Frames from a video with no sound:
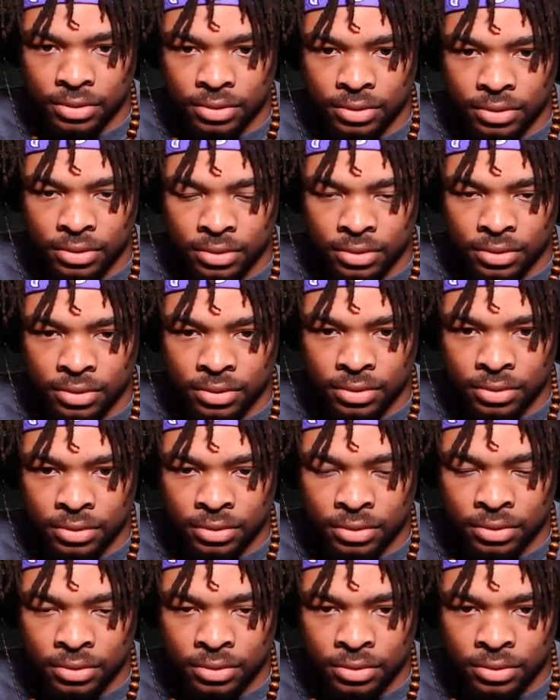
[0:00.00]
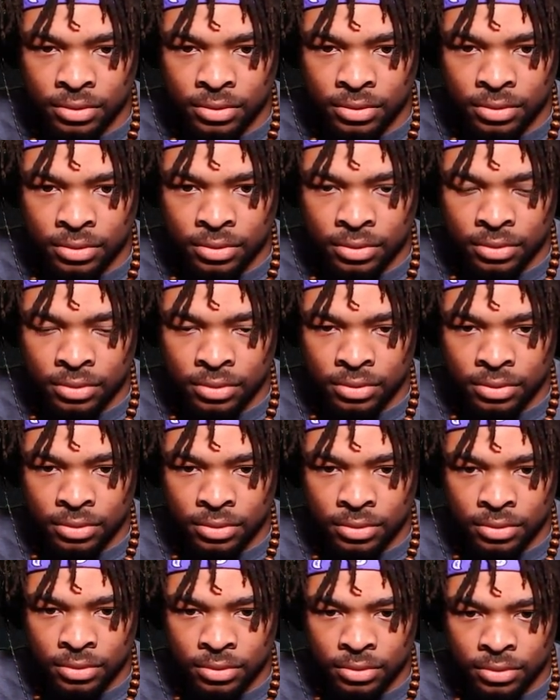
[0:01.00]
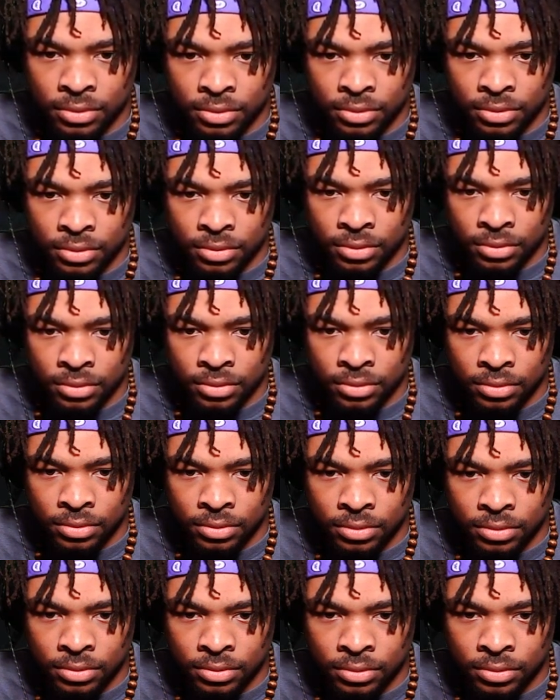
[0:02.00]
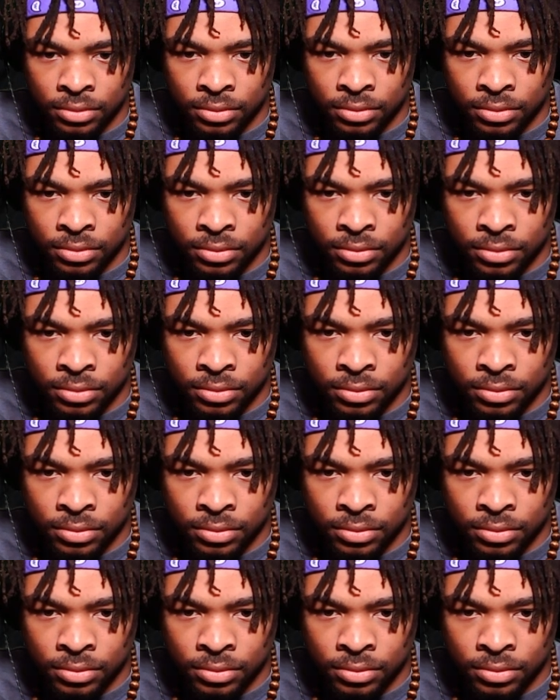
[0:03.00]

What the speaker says: Nobody speaks.